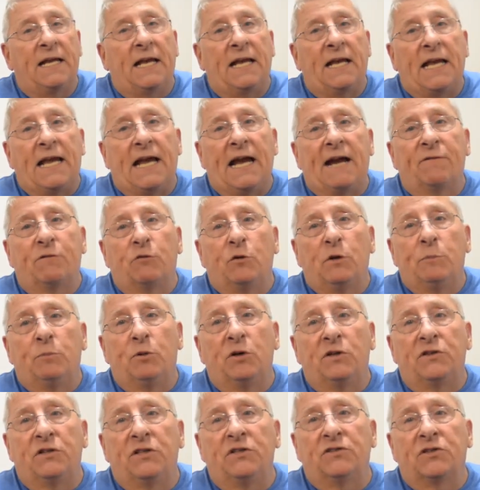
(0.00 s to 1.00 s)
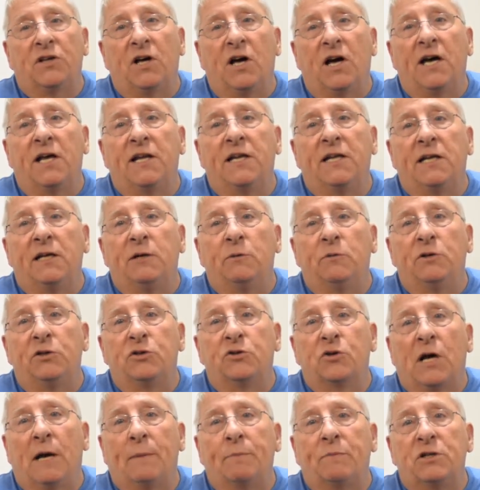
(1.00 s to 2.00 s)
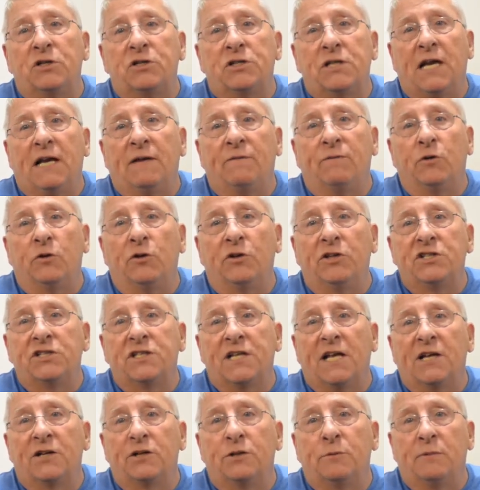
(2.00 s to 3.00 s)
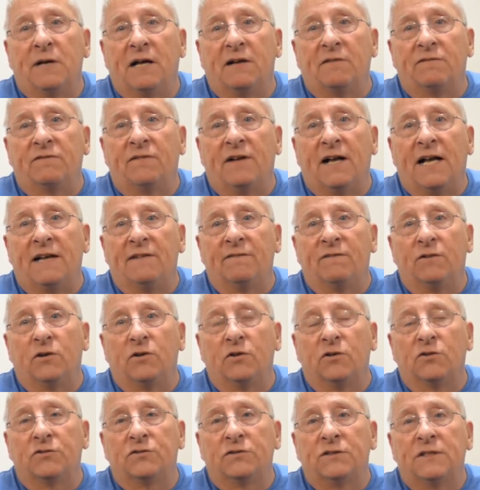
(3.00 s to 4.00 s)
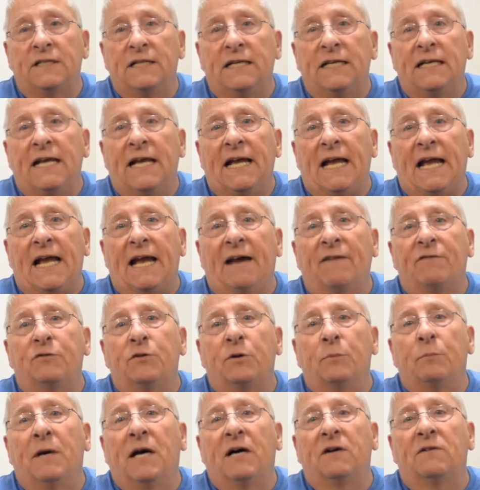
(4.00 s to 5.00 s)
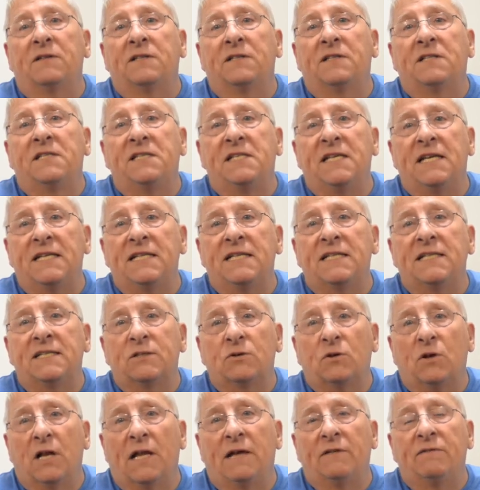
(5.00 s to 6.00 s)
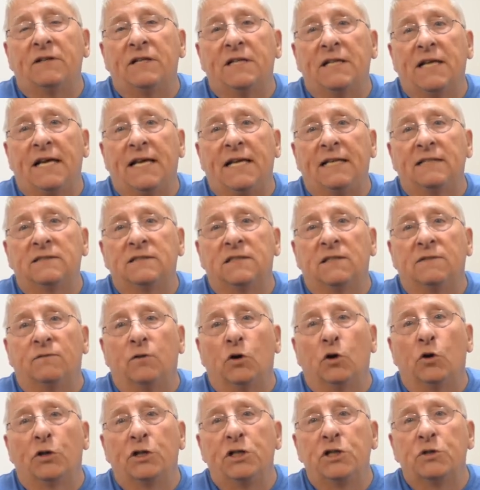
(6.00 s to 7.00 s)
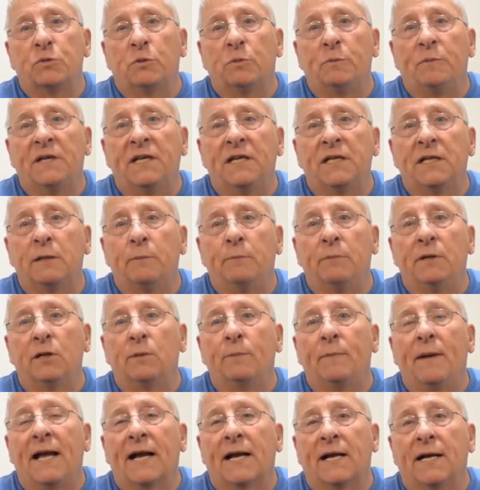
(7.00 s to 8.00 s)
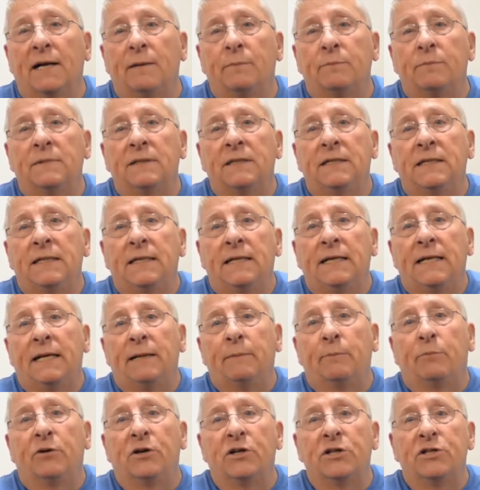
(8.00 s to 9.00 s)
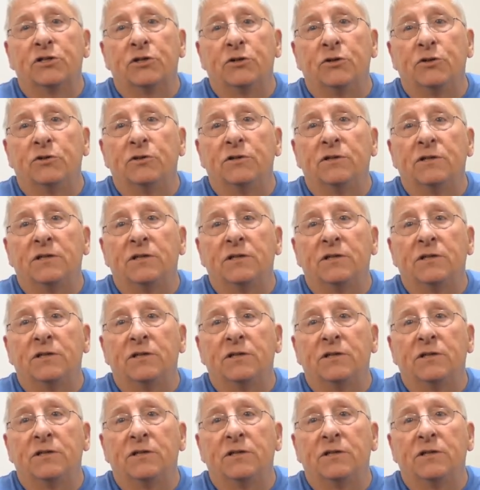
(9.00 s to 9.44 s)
after we put this on, it would drop the shaft voltage down to about 5 volts. After about 10 to 11 days, the voltage would begin to build back up, and pretty soon